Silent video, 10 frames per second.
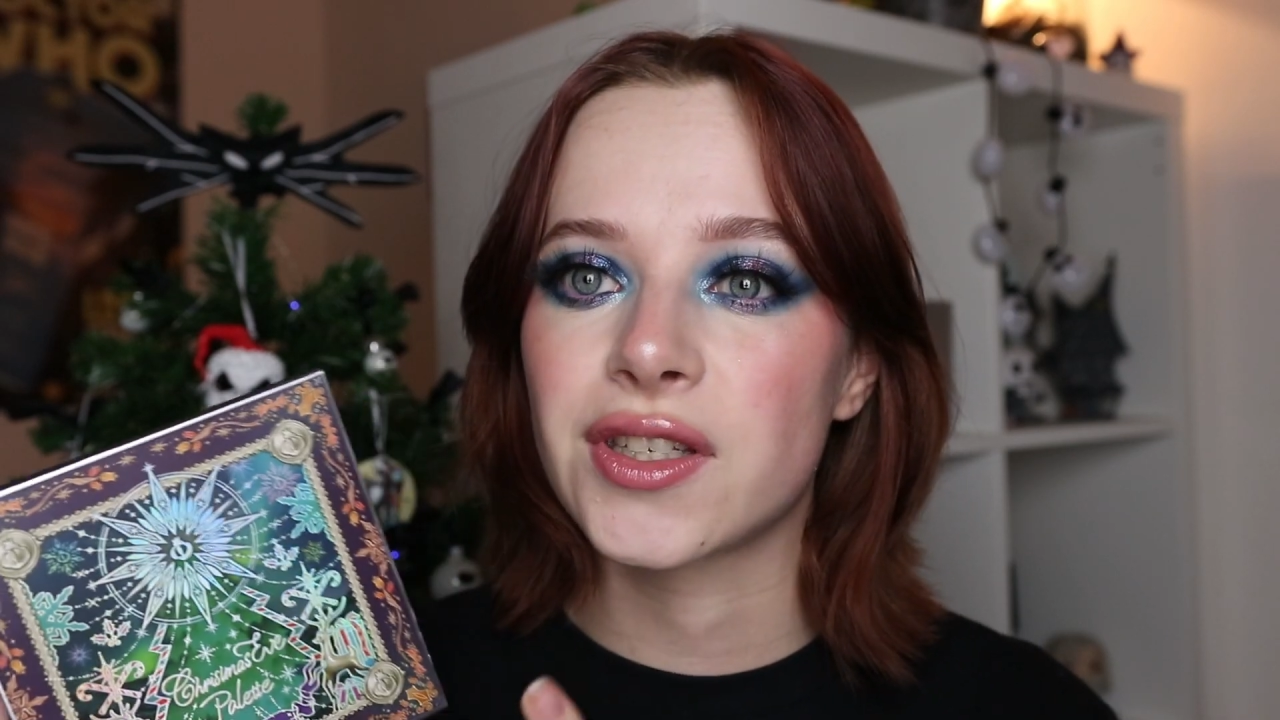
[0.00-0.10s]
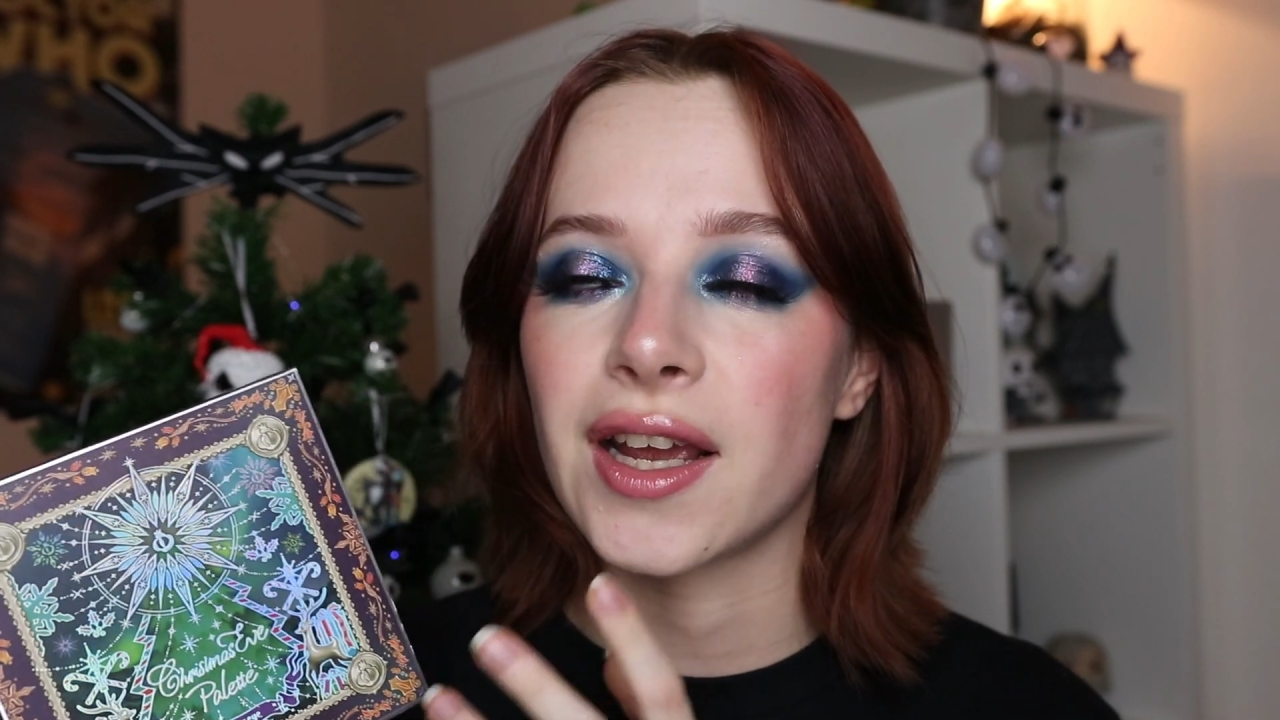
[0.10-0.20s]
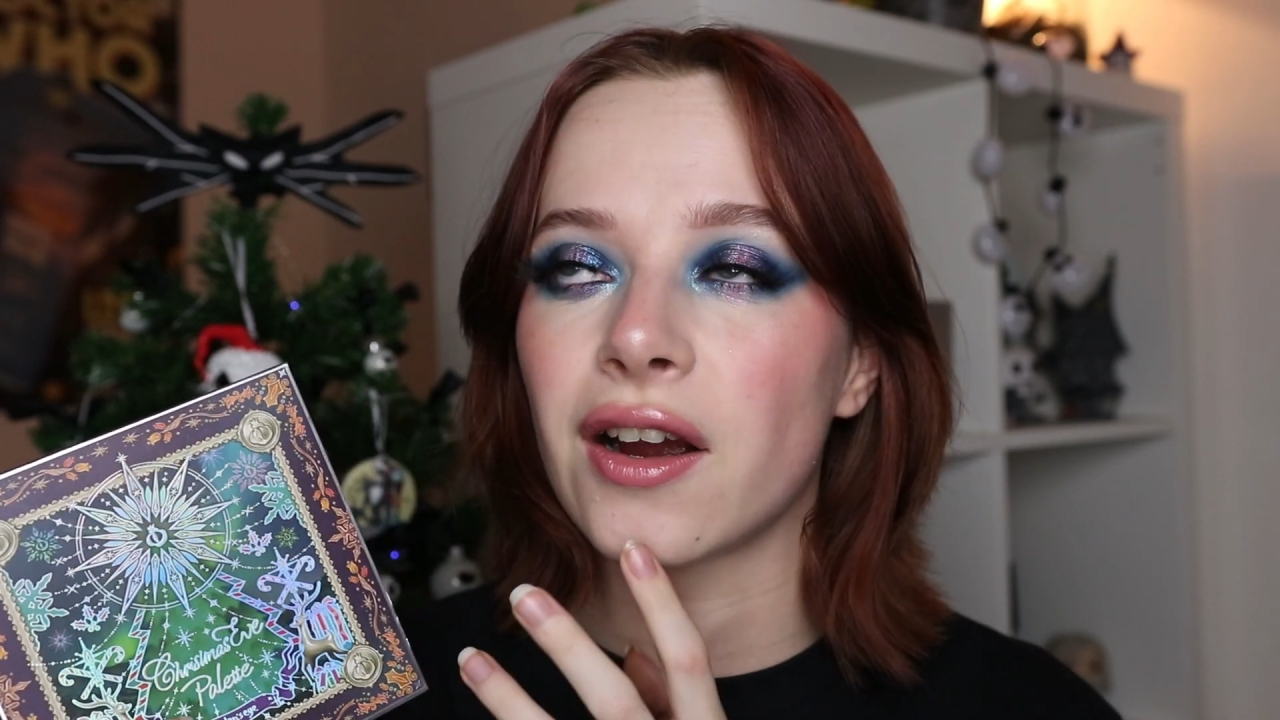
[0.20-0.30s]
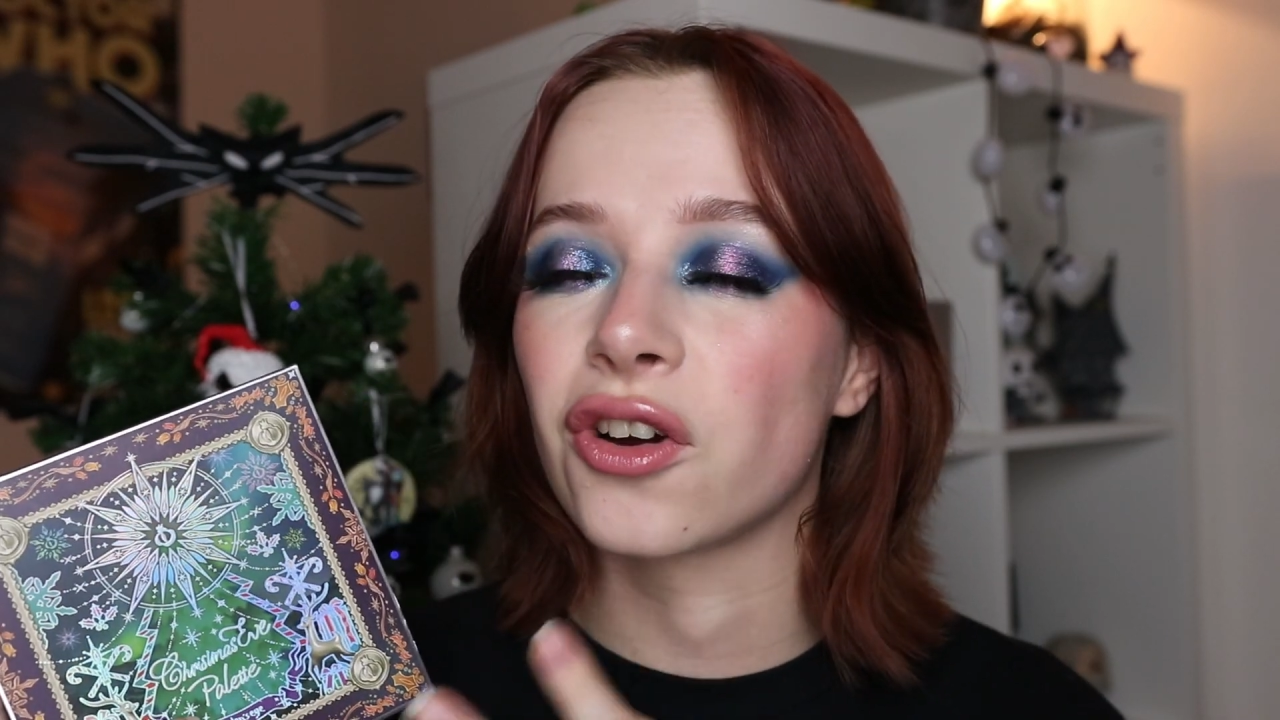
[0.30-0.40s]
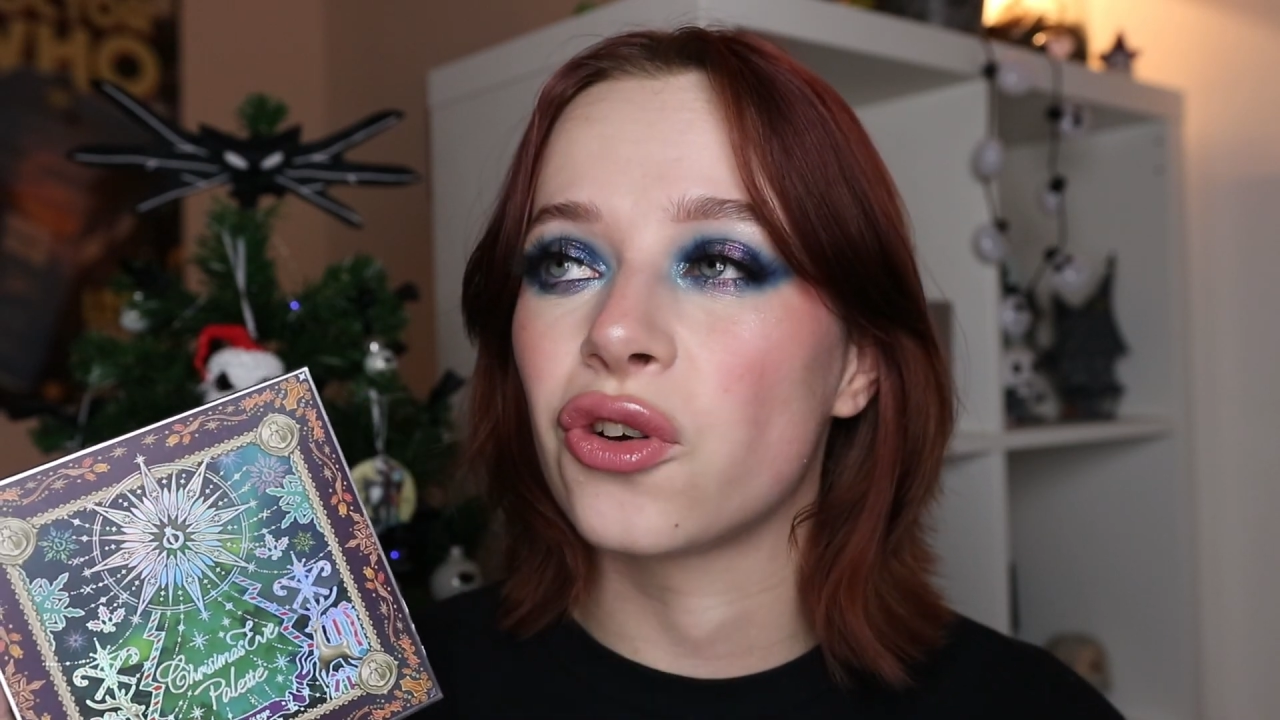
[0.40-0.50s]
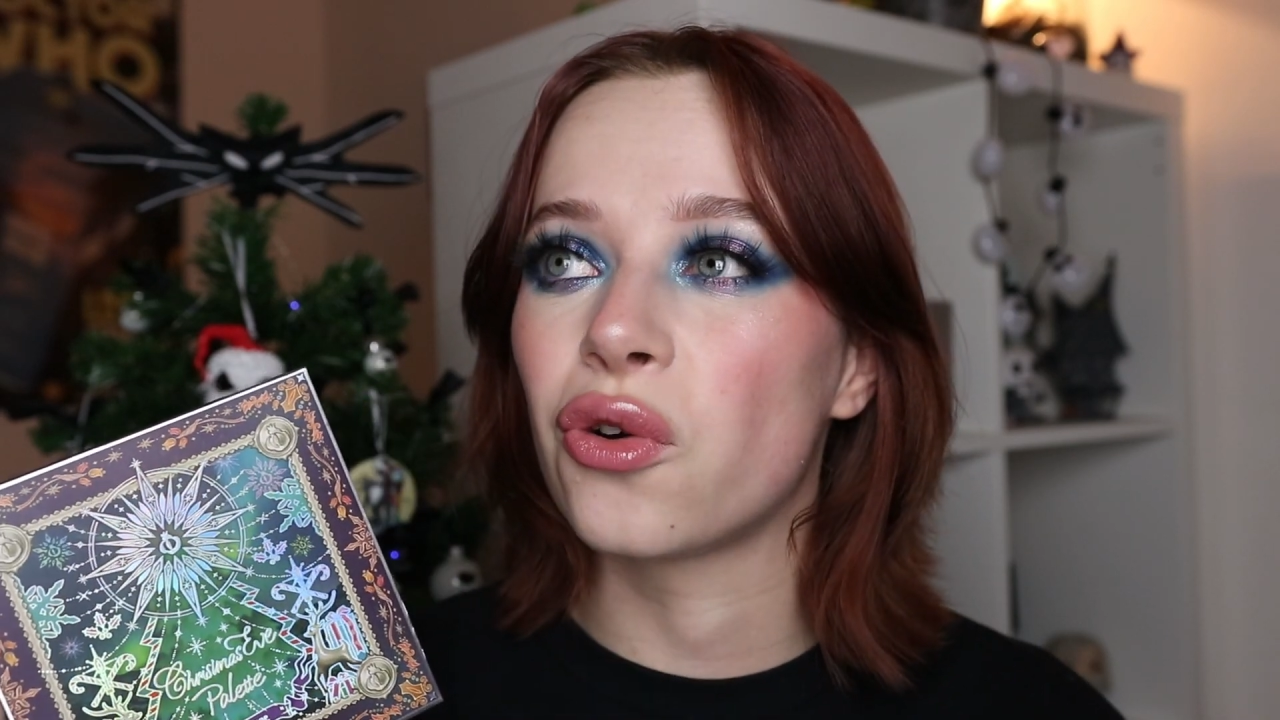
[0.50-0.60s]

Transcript: They are